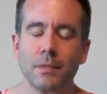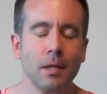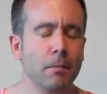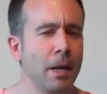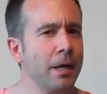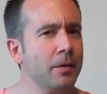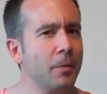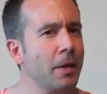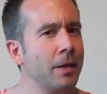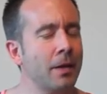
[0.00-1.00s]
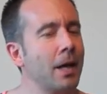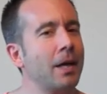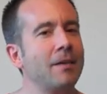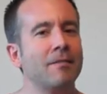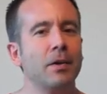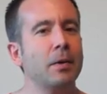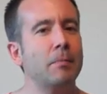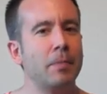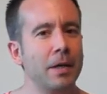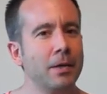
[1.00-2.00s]
May has been a very
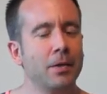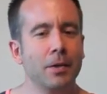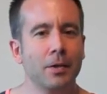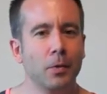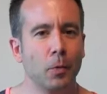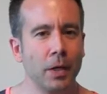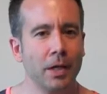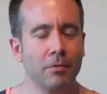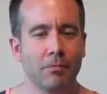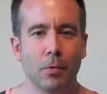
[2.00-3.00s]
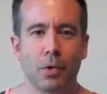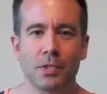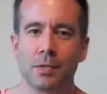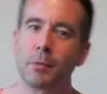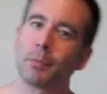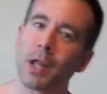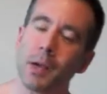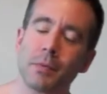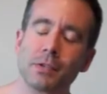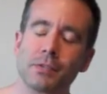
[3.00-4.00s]
big week for summer
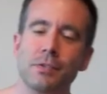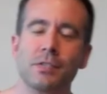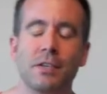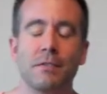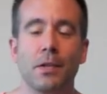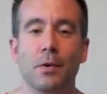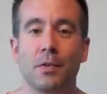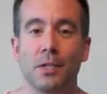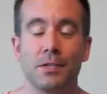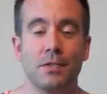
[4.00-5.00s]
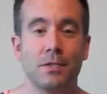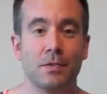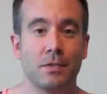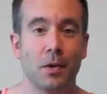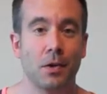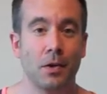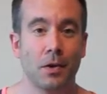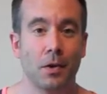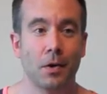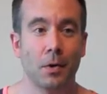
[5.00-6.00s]
blockbusters, even though this is
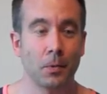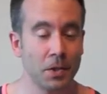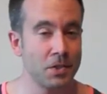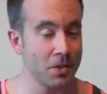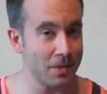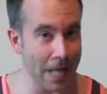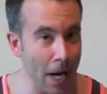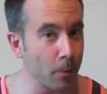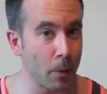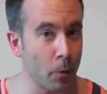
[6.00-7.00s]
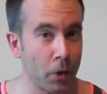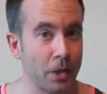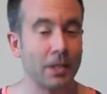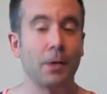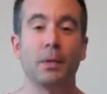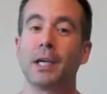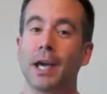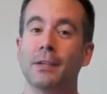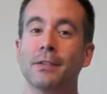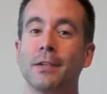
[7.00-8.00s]
only just now Memorial Day
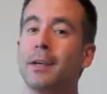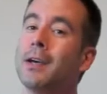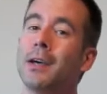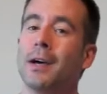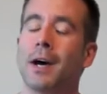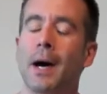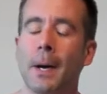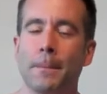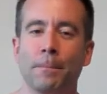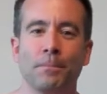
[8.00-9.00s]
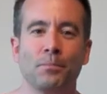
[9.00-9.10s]
weekend. Um,